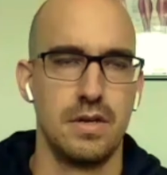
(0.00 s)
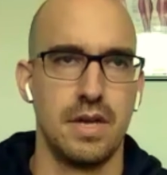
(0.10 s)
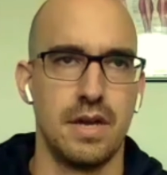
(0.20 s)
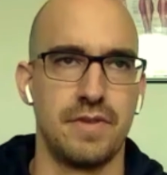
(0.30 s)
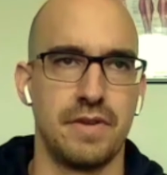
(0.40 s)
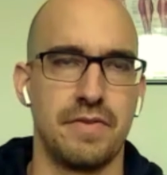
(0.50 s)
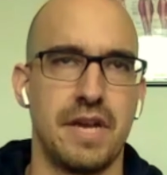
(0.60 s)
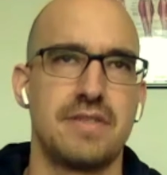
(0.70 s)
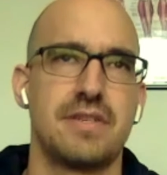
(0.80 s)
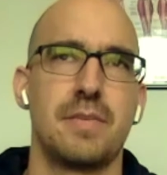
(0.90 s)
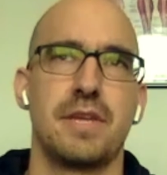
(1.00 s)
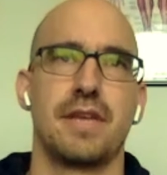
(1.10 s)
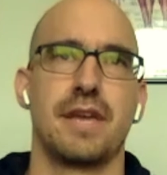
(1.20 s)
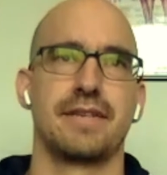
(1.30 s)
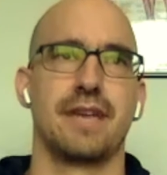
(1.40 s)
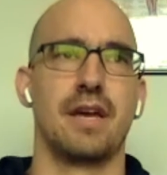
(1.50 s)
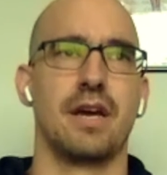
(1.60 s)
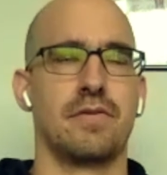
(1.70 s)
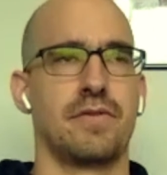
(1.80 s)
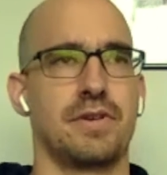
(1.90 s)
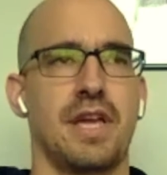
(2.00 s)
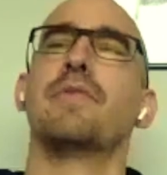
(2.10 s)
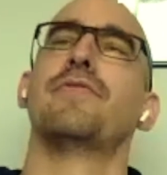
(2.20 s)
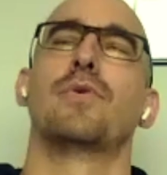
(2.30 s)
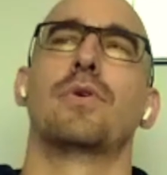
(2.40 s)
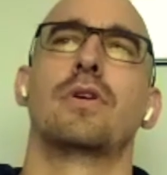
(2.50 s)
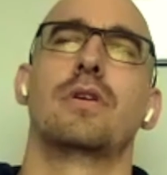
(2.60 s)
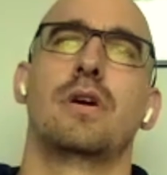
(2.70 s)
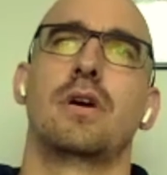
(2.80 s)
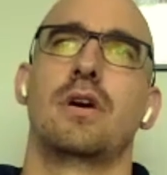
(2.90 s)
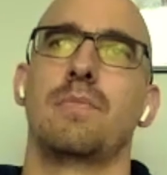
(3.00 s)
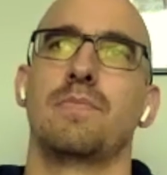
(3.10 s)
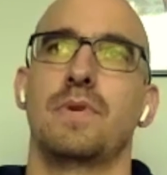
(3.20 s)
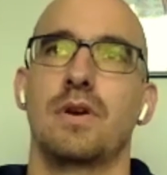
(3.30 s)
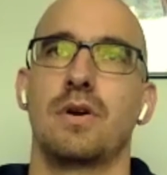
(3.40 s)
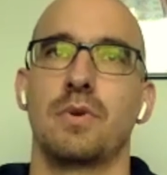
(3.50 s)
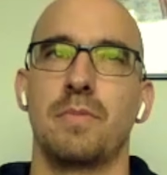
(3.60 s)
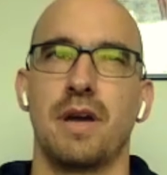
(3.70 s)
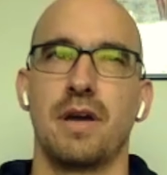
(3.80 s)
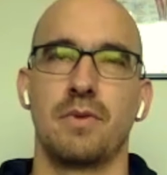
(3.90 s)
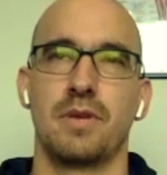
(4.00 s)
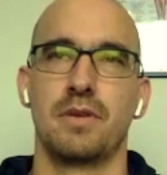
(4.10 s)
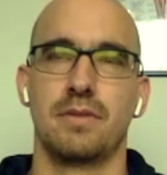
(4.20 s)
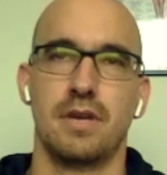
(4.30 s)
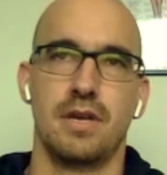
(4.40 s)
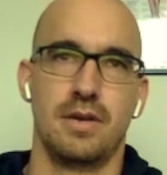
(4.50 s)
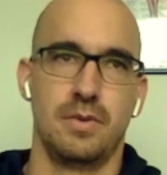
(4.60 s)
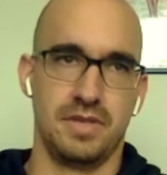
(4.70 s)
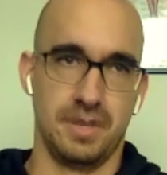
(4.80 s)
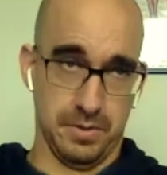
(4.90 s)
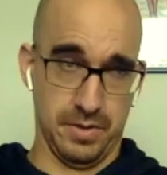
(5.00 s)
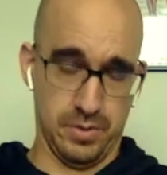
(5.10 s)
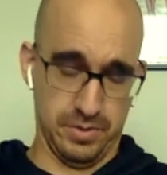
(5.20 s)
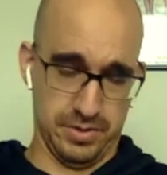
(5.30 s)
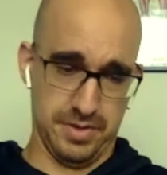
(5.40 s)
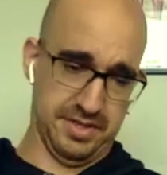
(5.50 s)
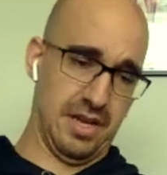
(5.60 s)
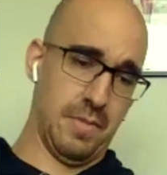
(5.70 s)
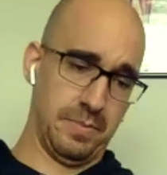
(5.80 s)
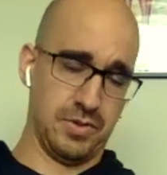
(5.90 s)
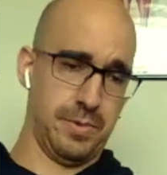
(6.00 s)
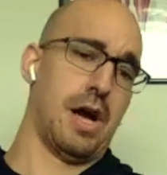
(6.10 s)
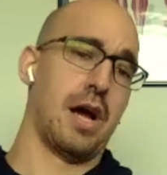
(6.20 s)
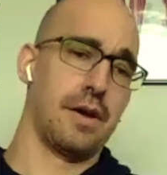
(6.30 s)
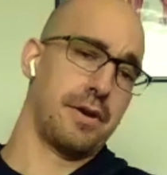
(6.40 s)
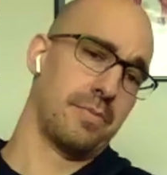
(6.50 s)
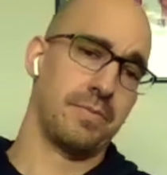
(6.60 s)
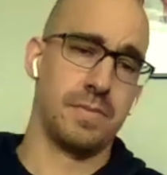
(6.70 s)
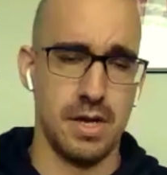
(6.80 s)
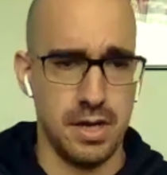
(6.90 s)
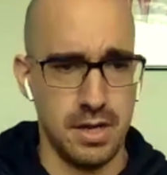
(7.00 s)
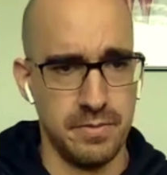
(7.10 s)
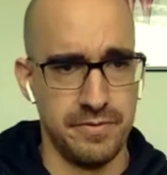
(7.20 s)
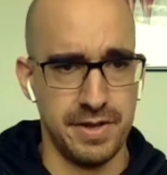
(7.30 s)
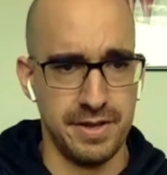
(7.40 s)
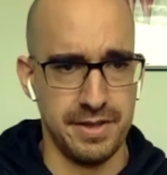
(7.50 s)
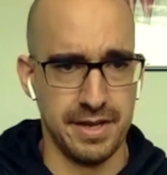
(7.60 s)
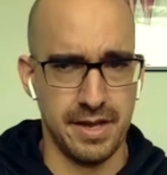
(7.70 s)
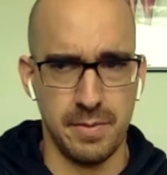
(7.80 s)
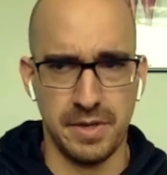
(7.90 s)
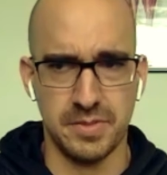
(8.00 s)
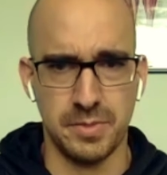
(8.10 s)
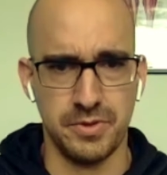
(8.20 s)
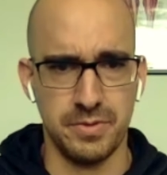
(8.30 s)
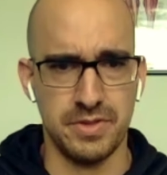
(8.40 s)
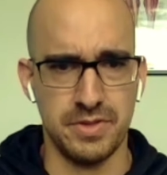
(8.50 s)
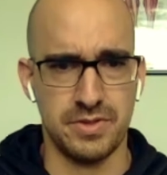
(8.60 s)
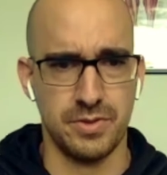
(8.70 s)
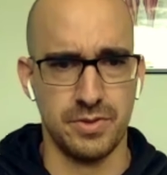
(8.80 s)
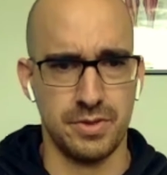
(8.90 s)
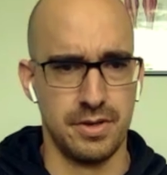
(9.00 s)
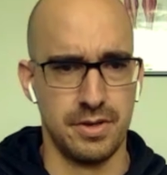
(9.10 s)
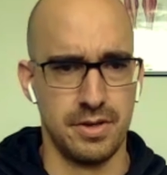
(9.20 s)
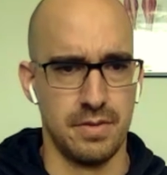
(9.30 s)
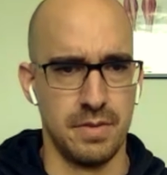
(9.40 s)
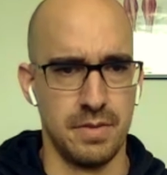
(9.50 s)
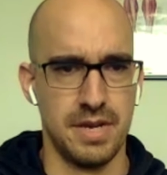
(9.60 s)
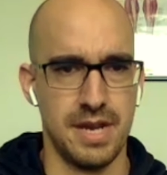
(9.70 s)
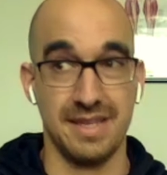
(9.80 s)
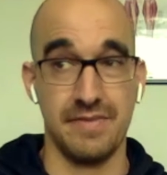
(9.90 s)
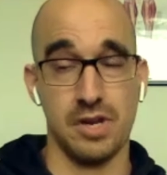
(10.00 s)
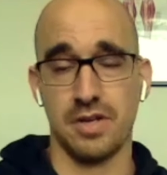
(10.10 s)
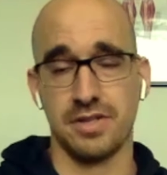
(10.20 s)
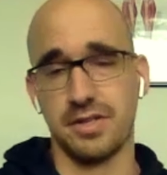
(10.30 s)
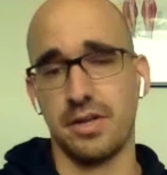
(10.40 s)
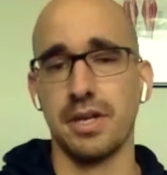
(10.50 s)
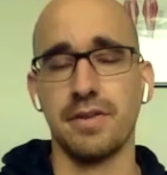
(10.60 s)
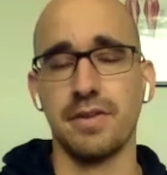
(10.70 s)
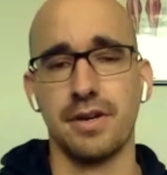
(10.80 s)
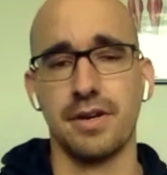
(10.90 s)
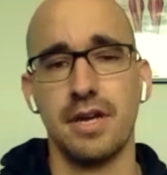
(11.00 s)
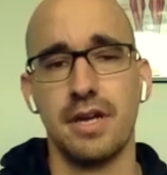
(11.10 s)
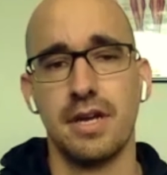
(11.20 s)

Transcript: If the guy's coming in like day of or day before, we typically won't turn the stem up super high on them. I find that kind of makes them a little bit sore. Maybe not leave it on as long either.